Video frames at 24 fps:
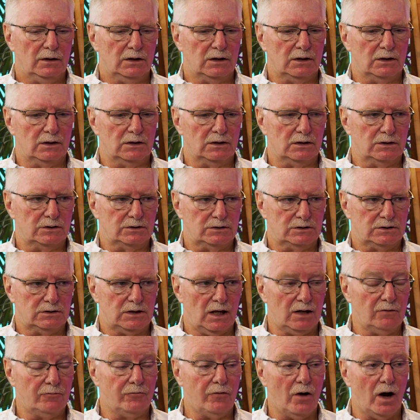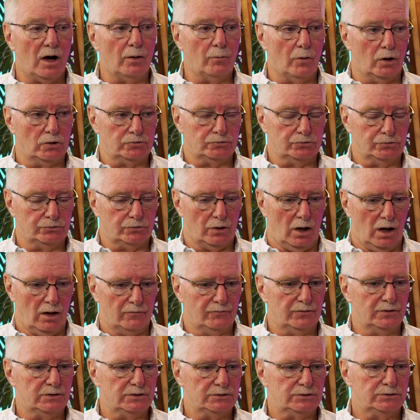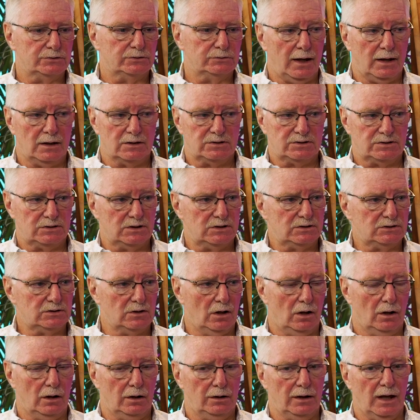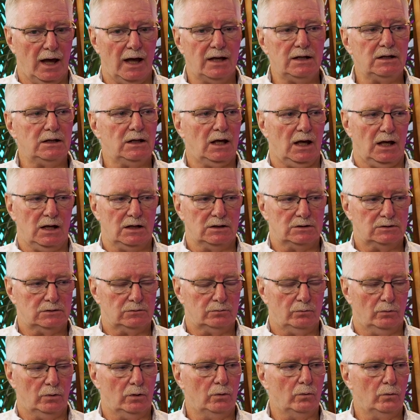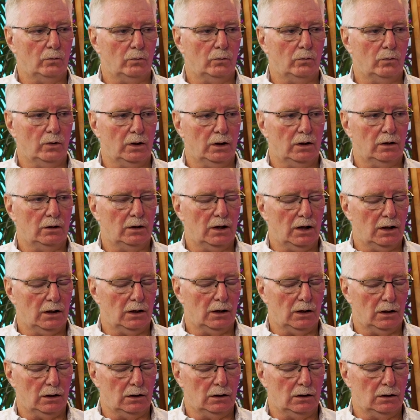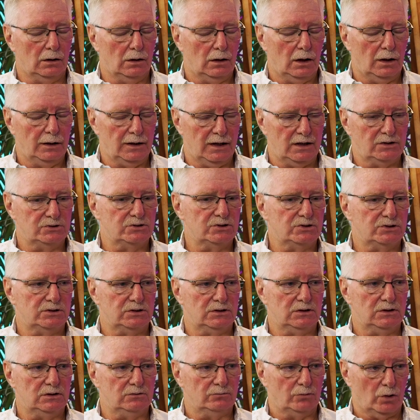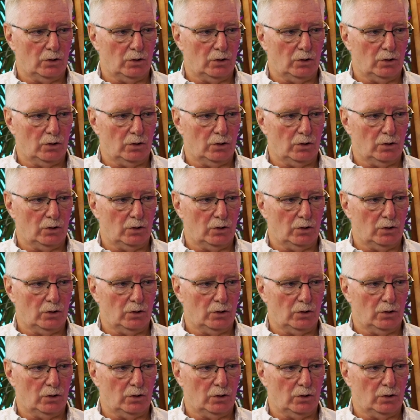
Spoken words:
The State Fire Marshal's office, they assist on any case where an agency